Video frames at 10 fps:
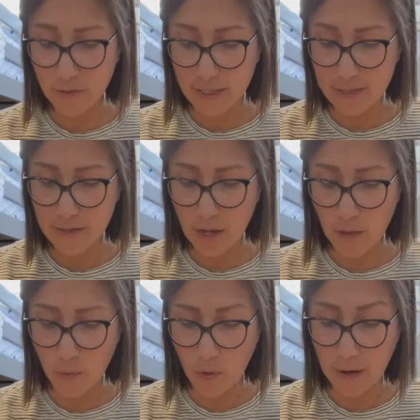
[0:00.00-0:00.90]
So this is all
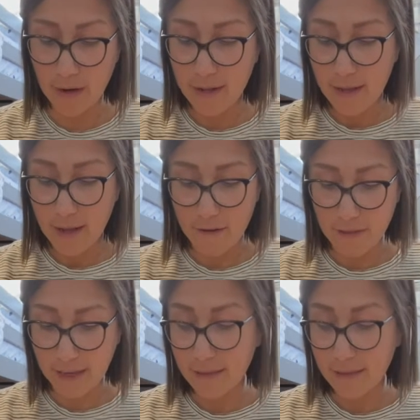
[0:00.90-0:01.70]
more of like